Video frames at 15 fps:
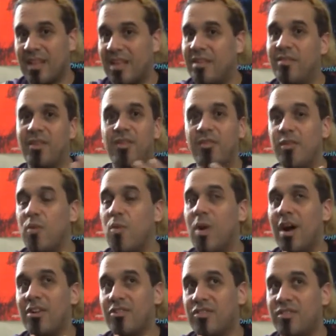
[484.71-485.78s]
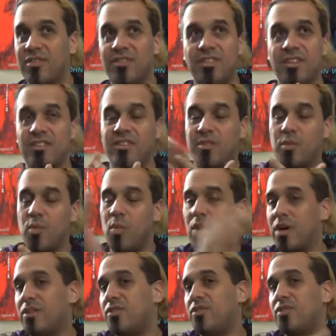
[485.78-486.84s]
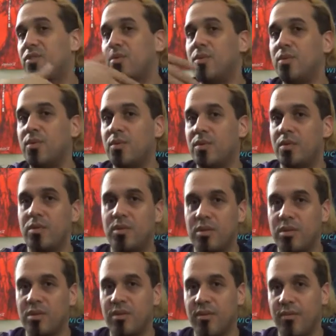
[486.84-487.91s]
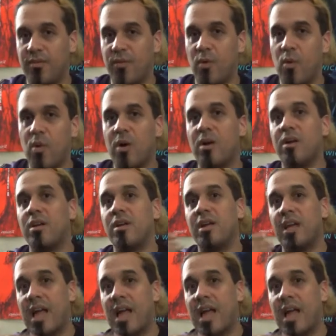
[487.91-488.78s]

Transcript: Even if you watch season 1, 2, 4,